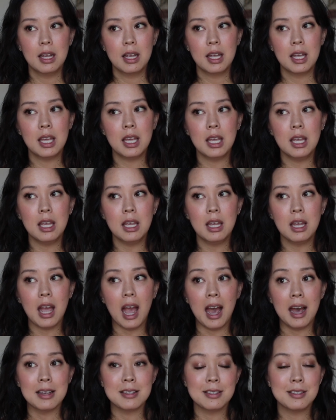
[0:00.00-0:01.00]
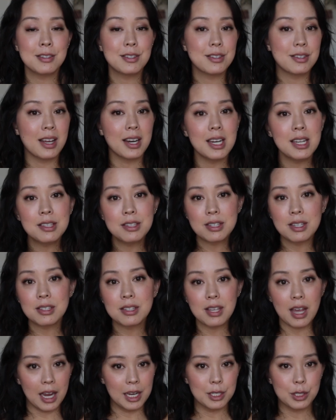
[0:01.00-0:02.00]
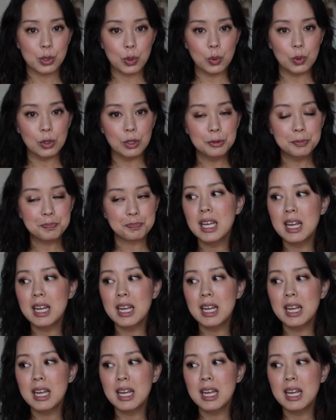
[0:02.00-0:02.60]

he hasn't studied since high school.